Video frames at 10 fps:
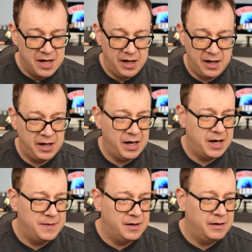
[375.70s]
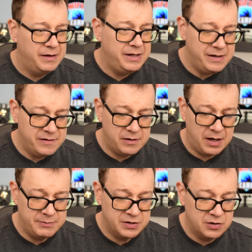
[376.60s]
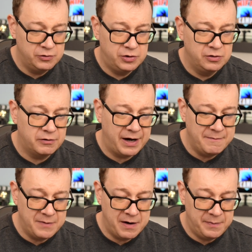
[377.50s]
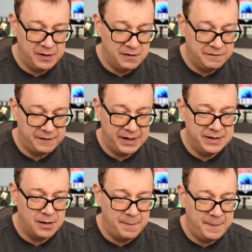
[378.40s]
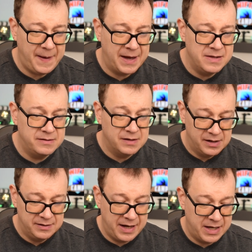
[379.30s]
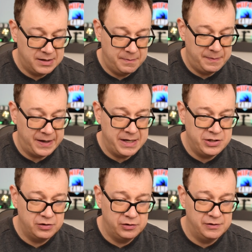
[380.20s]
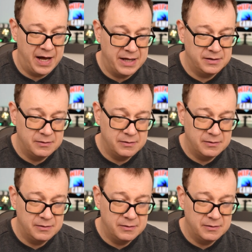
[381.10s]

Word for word: And uh, here I'm just going to grab my path and append that page to that.